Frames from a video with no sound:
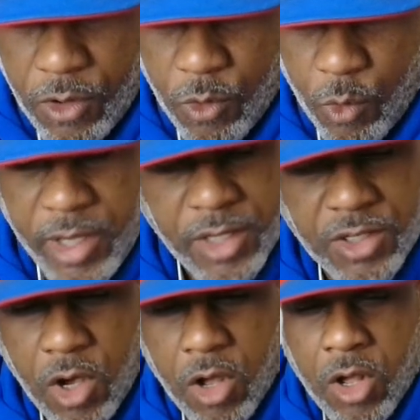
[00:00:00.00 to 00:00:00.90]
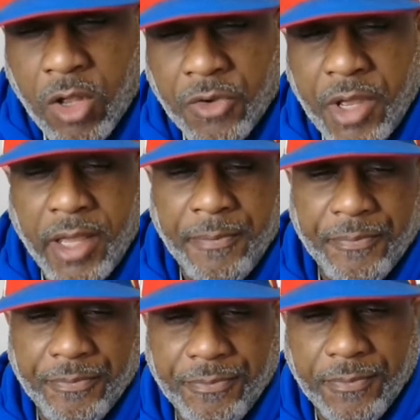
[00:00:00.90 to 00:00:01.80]
we can talk all day
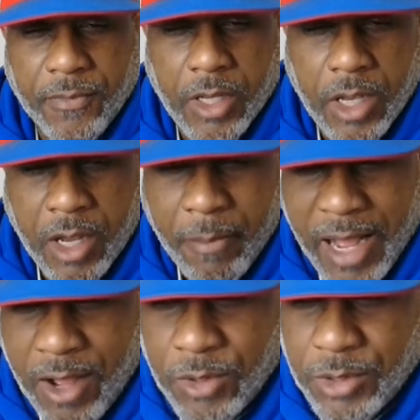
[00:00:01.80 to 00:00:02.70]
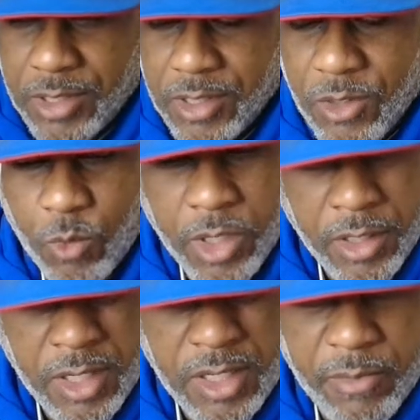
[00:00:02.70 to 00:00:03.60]
about what
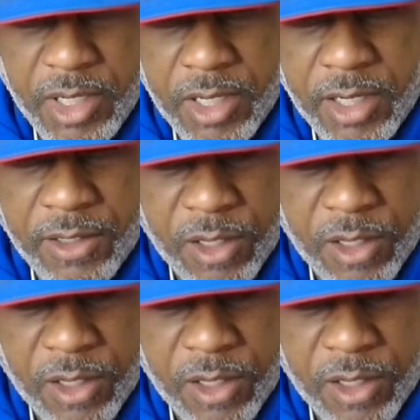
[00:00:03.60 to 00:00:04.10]
needs to be done in the